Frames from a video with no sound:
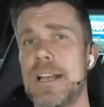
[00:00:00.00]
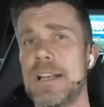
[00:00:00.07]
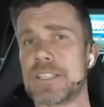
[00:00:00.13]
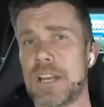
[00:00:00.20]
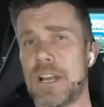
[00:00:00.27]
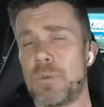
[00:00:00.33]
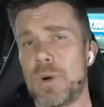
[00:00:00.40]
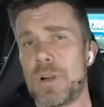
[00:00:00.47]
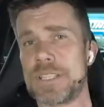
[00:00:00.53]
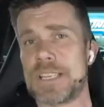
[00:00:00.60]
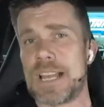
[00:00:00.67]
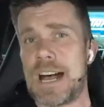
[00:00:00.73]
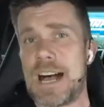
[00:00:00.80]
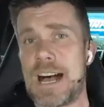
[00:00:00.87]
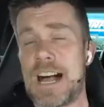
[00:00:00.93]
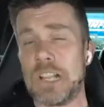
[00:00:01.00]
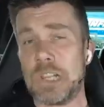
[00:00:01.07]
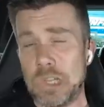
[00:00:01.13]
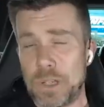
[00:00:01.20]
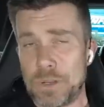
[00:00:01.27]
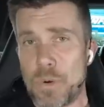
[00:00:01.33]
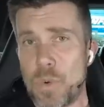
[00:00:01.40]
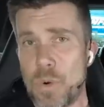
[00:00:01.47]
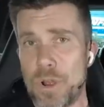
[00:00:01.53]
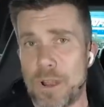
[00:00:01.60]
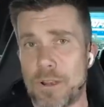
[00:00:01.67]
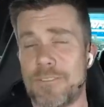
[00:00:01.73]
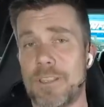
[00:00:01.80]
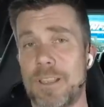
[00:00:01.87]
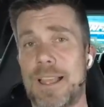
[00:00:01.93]
So it was a lot of
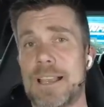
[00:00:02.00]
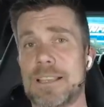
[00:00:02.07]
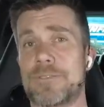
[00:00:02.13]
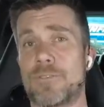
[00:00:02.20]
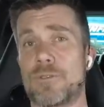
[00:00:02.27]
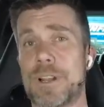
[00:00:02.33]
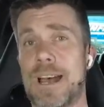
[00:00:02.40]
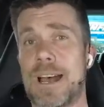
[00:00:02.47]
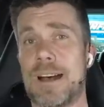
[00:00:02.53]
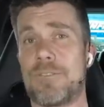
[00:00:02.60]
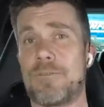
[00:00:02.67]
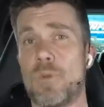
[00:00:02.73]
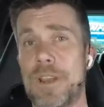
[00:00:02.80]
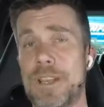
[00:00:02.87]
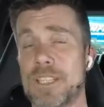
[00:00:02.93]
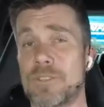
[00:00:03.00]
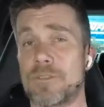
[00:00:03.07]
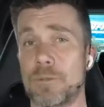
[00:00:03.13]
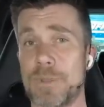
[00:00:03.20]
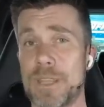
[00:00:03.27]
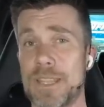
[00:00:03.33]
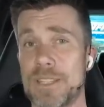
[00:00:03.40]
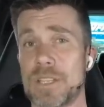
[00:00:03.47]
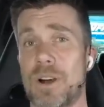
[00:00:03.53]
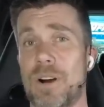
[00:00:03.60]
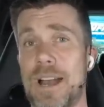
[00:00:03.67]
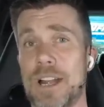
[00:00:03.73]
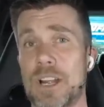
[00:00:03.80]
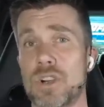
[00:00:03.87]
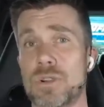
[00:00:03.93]
work for the last 4.5 weeks from the
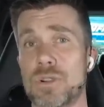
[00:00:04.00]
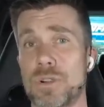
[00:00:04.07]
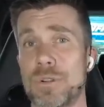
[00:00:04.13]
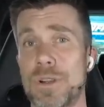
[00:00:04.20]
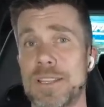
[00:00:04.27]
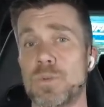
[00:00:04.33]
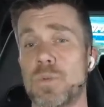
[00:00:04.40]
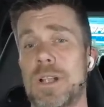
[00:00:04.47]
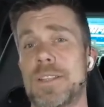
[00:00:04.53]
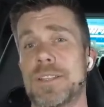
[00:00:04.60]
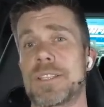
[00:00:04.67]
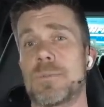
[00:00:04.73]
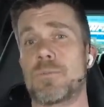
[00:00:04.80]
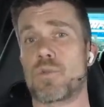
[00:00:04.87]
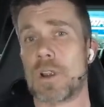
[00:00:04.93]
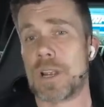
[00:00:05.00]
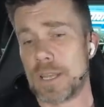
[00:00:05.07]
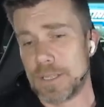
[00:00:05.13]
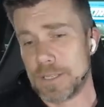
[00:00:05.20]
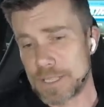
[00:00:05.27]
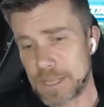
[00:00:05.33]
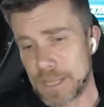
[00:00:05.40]
entire crew, as well as some ring-ins.